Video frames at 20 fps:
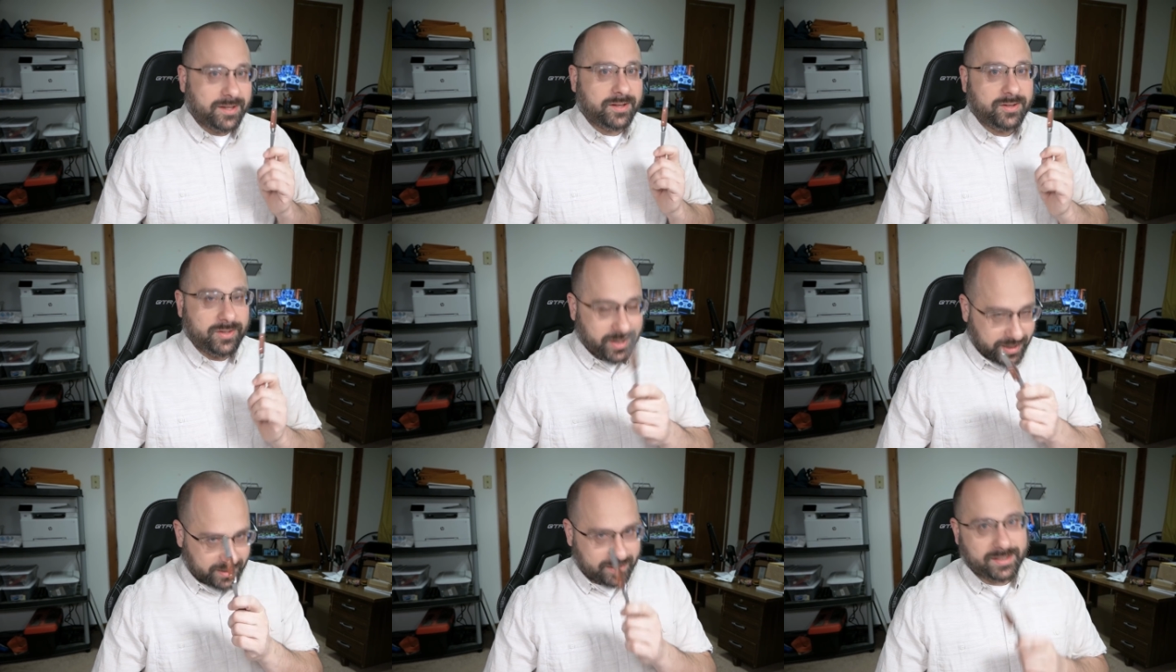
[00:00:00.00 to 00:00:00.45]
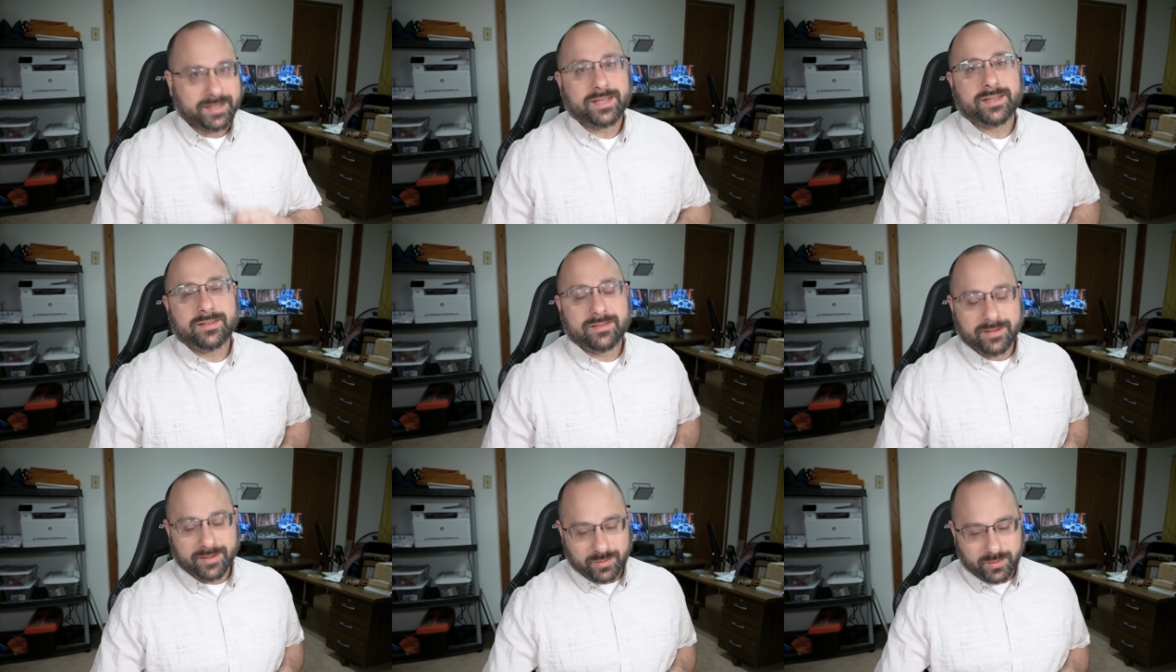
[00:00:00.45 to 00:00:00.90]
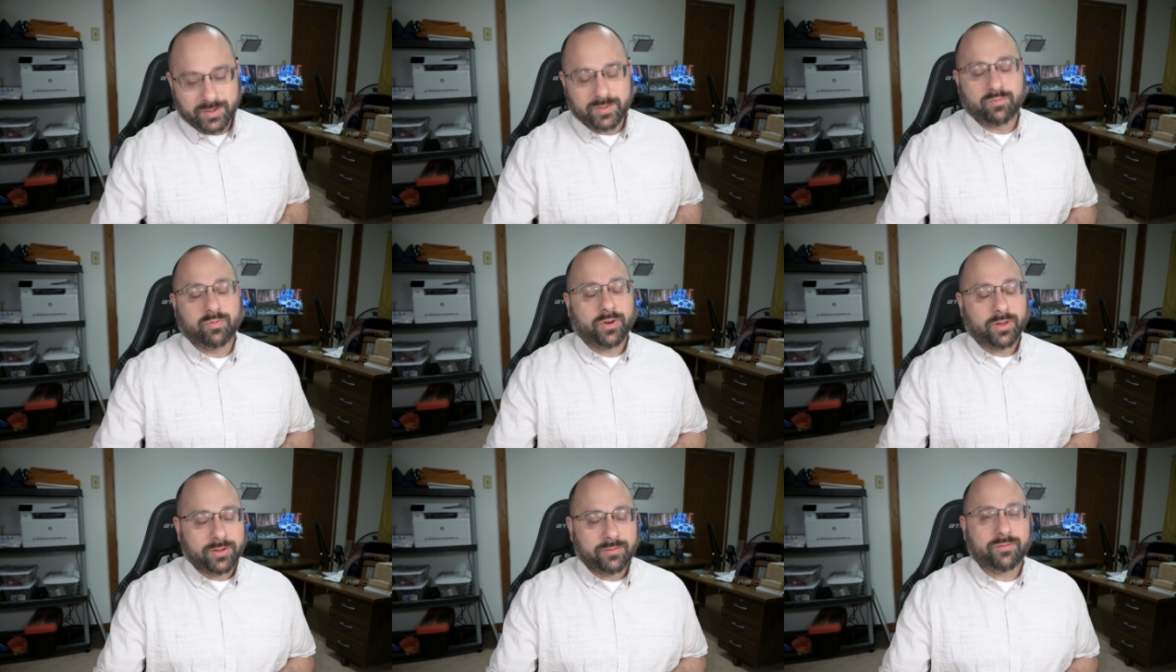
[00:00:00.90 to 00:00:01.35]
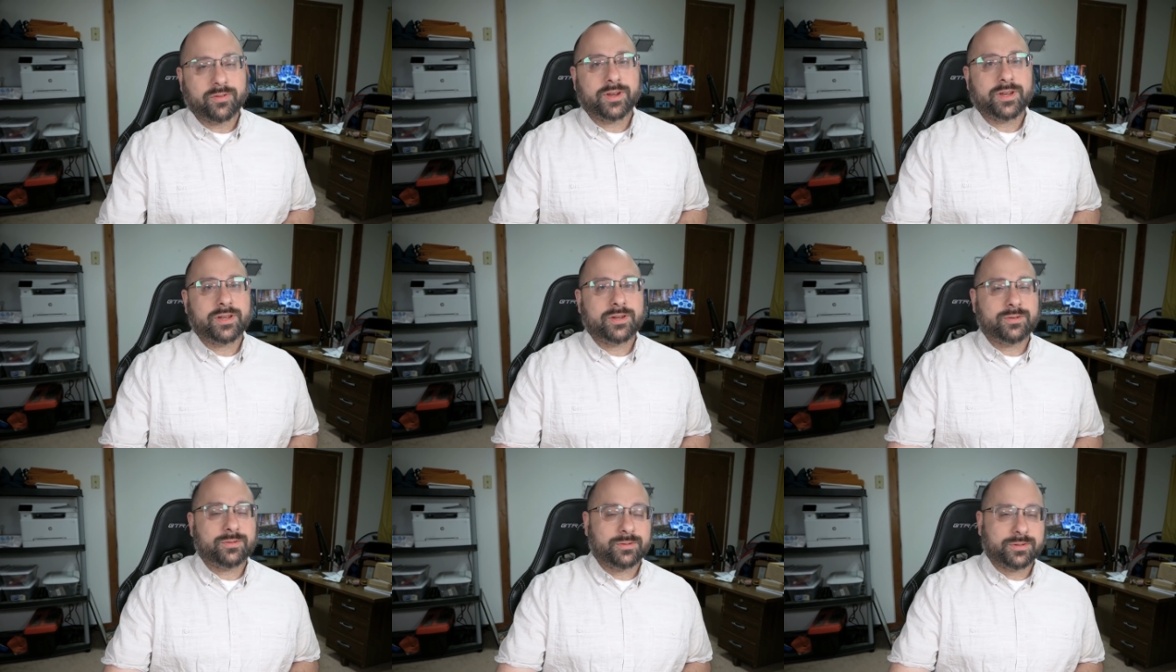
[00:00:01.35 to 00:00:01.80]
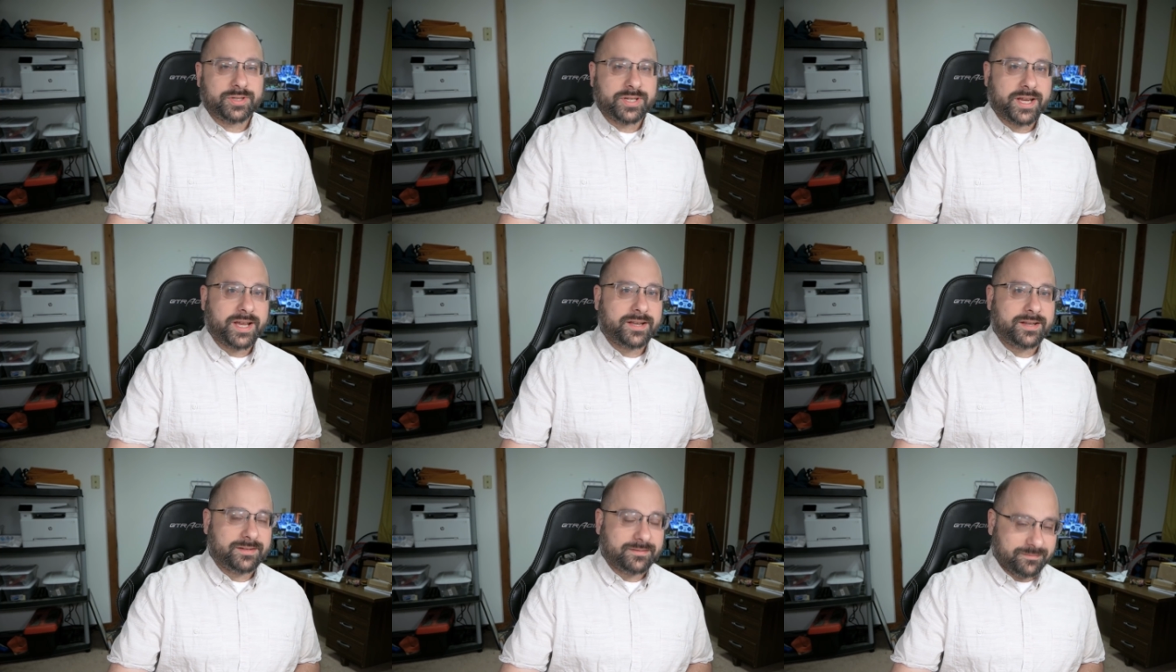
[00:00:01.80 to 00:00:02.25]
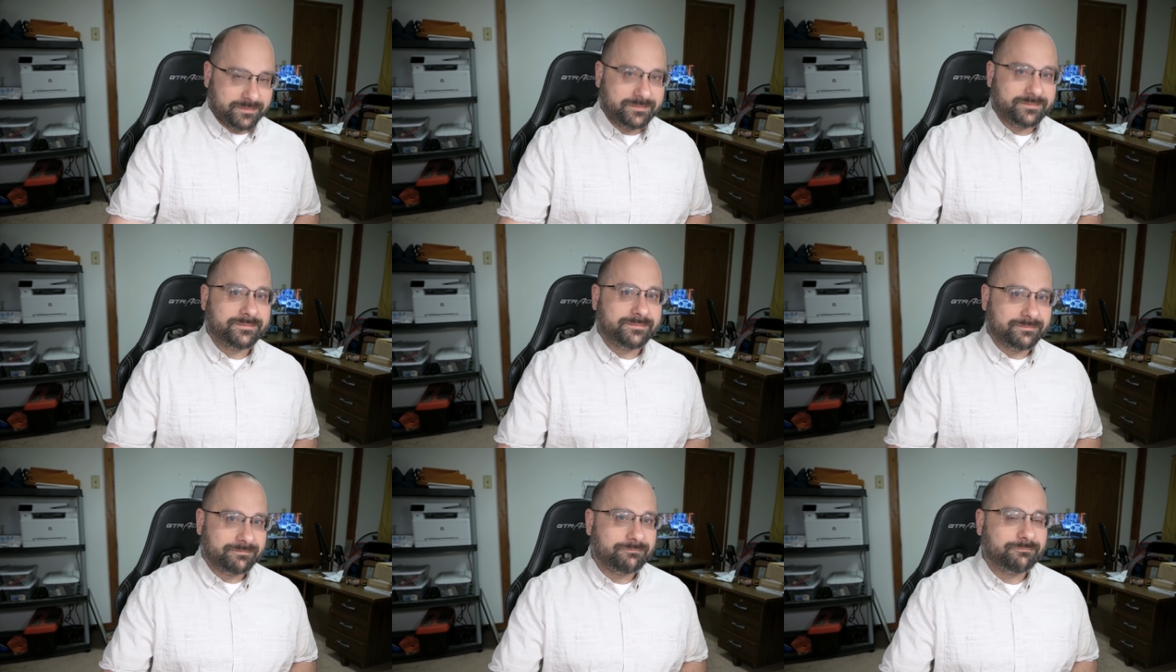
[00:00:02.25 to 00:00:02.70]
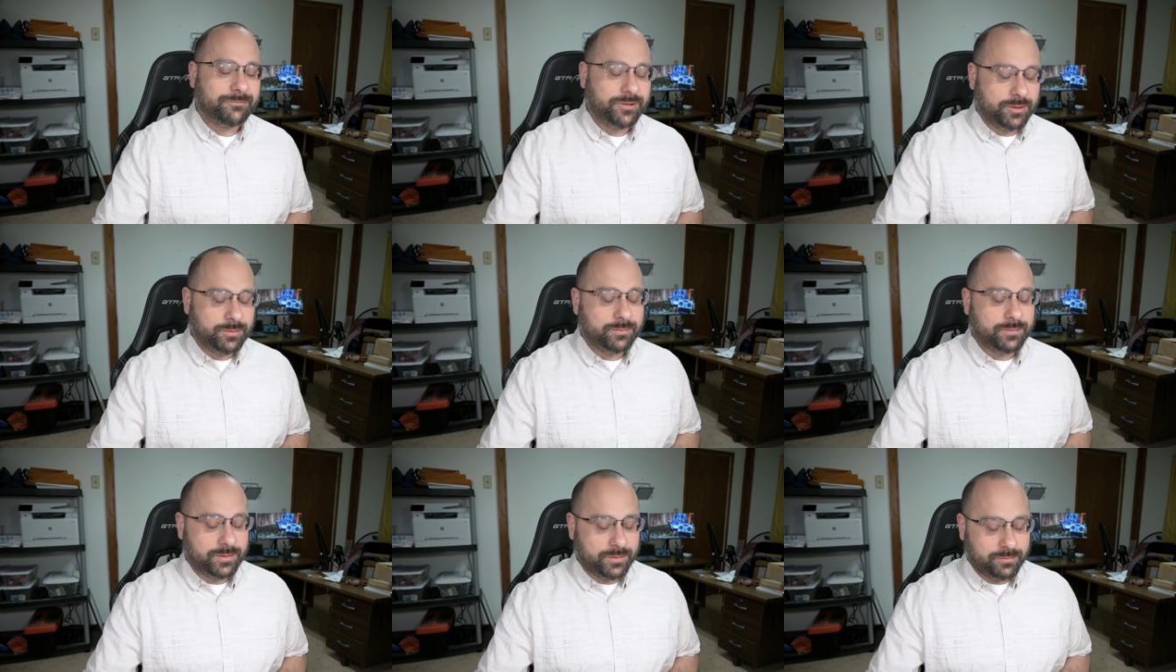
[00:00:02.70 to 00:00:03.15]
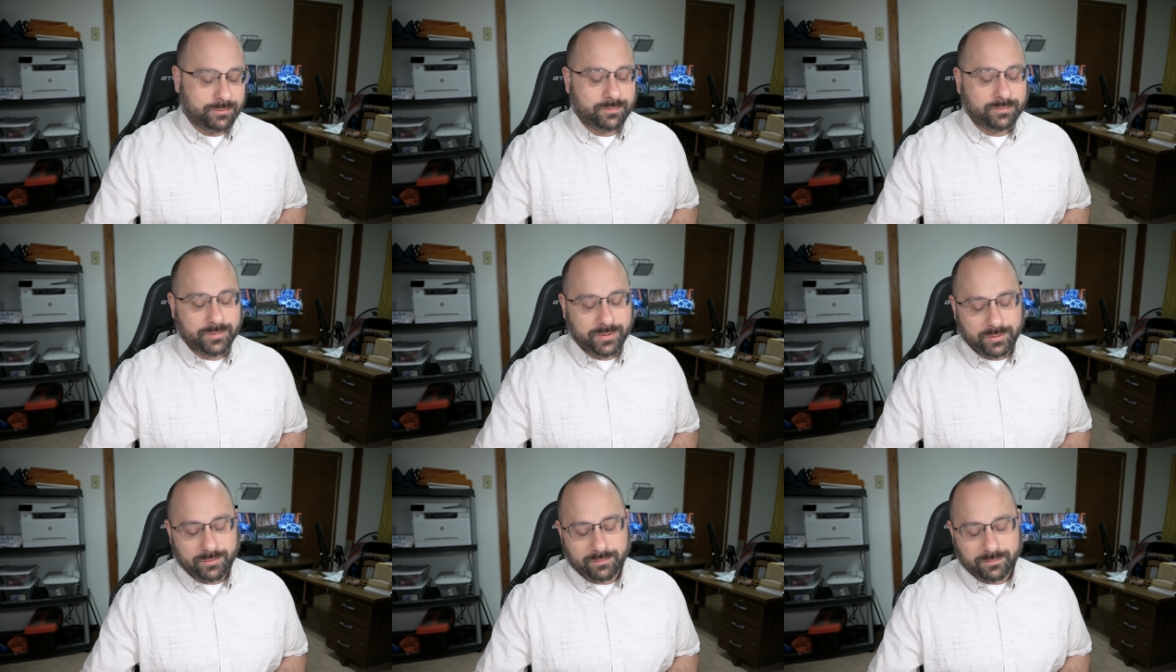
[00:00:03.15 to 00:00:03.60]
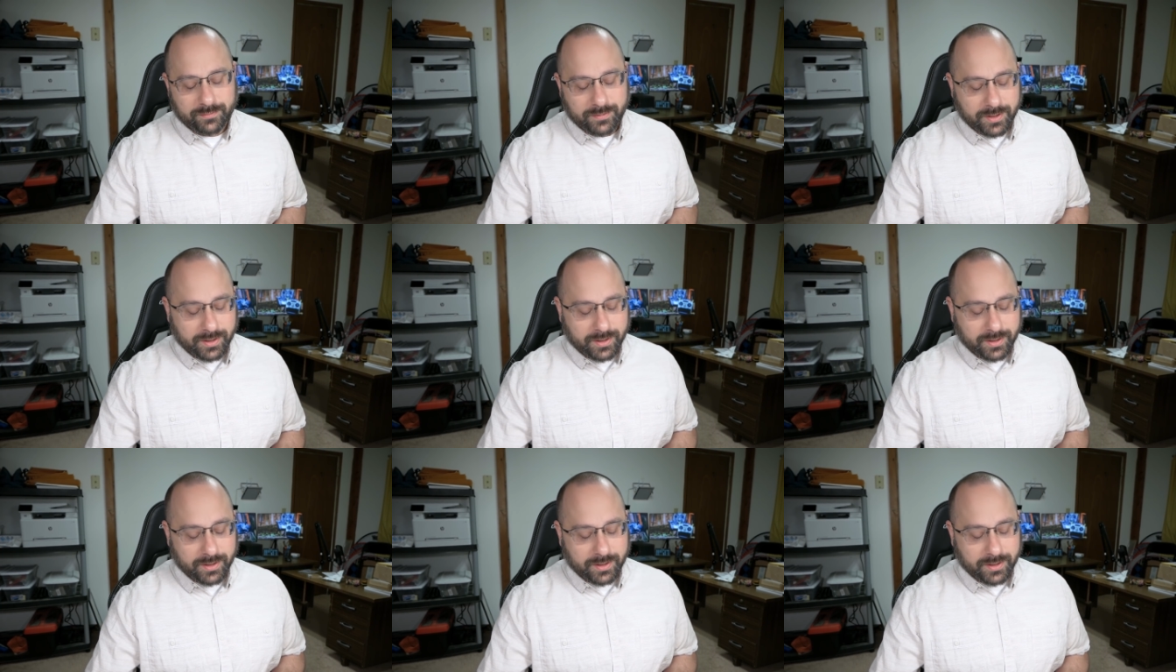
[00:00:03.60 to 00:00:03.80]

yes, this was really freaking cool, Chad. You, you, you.